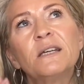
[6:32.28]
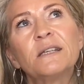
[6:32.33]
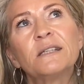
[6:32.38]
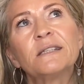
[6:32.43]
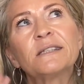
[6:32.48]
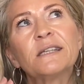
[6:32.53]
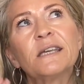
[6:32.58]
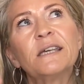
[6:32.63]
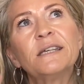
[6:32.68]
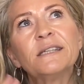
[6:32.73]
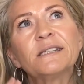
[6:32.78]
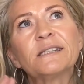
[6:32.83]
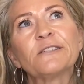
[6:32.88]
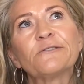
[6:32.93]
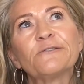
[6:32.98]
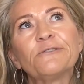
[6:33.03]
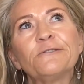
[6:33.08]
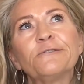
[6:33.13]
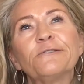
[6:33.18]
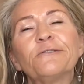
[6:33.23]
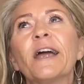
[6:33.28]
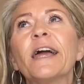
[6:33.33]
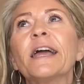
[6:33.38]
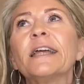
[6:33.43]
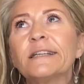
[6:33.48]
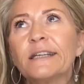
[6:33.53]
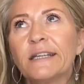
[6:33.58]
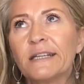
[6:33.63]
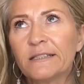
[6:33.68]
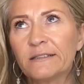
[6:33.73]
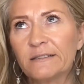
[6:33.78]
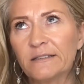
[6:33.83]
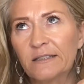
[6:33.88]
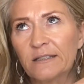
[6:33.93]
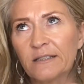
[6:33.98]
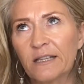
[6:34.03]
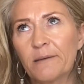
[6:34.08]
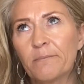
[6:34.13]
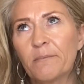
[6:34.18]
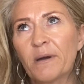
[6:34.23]
see this as threatening.
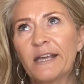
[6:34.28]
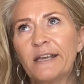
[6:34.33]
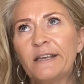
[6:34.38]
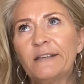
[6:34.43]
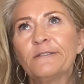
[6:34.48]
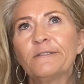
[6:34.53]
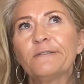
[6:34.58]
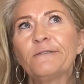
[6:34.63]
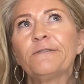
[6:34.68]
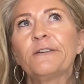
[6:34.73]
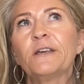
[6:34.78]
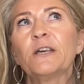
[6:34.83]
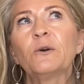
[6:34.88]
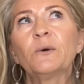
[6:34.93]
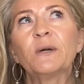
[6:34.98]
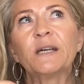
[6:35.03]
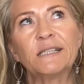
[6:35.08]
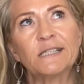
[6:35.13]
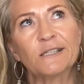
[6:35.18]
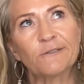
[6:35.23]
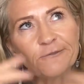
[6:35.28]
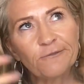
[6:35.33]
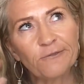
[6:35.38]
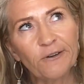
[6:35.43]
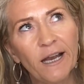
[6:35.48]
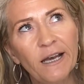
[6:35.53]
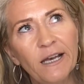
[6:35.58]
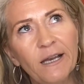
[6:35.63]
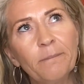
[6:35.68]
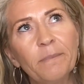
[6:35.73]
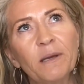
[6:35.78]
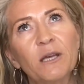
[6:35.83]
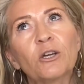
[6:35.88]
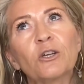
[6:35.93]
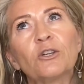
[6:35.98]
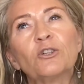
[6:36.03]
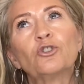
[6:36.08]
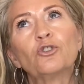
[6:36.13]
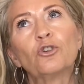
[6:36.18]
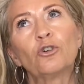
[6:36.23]
They may feel it's threatening
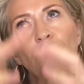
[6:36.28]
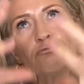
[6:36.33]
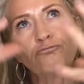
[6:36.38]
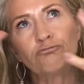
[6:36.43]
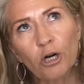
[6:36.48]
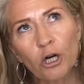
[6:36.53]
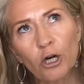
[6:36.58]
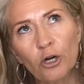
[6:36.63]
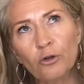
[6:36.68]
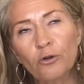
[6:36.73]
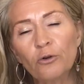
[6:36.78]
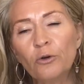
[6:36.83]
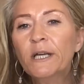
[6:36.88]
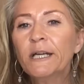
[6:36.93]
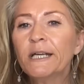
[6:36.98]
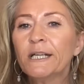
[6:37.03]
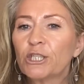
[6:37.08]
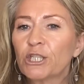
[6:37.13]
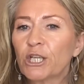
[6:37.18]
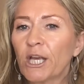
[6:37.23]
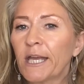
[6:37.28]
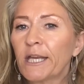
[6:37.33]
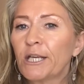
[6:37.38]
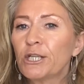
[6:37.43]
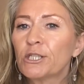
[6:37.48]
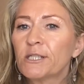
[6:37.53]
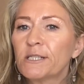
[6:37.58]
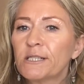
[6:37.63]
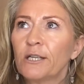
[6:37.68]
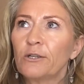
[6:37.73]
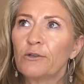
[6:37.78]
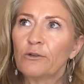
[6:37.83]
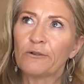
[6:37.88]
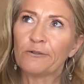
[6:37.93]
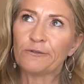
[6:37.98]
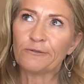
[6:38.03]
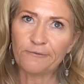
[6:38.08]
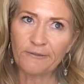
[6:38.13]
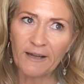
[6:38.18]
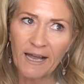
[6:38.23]
because your role changes in your
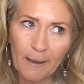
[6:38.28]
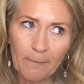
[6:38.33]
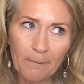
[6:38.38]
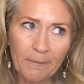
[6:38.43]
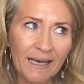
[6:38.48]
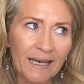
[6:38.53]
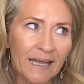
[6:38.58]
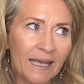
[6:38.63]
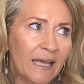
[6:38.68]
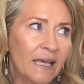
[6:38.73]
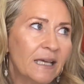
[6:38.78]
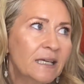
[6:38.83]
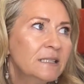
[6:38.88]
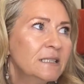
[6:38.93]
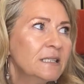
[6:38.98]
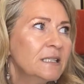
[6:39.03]
family,